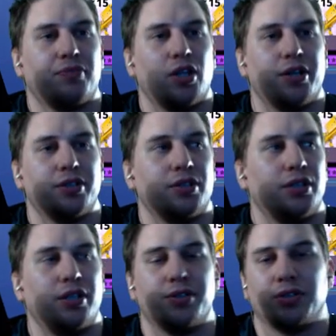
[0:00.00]
Not
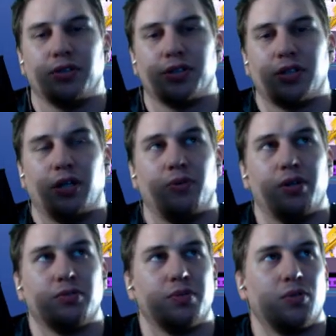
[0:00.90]
near as good as
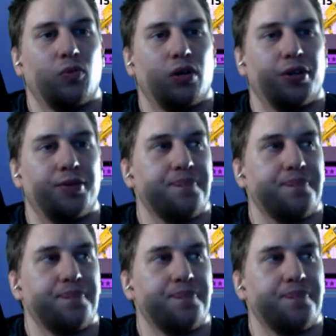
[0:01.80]
Tyrell's with the water.